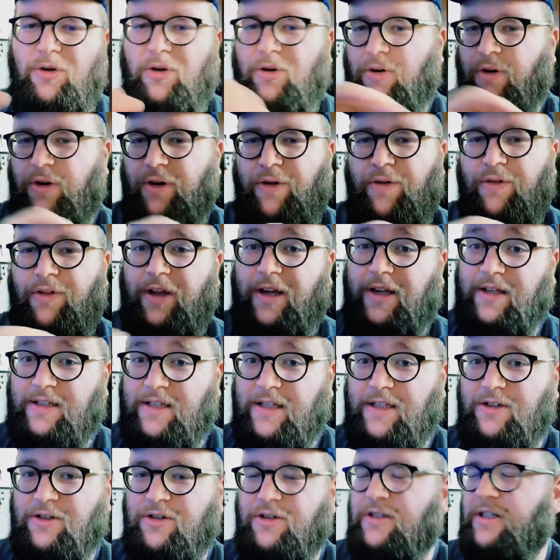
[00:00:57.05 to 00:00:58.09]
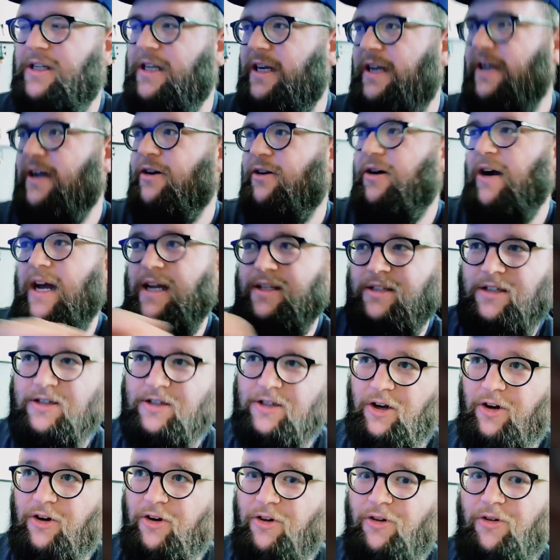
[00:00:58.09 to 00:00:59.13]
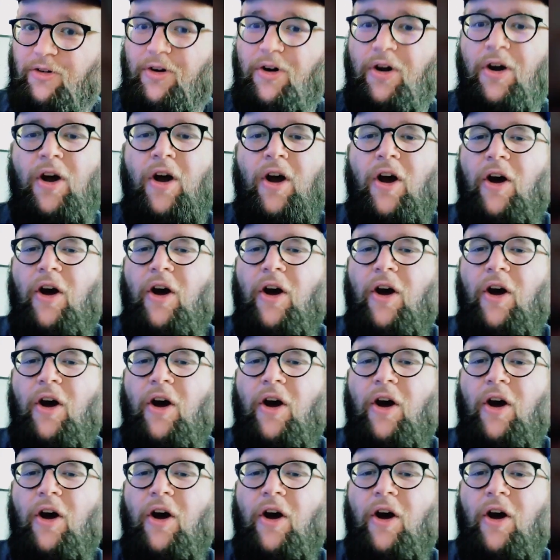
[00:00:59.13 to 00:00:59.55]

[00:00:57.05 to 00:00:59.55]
or you think is interesting, or has a tone,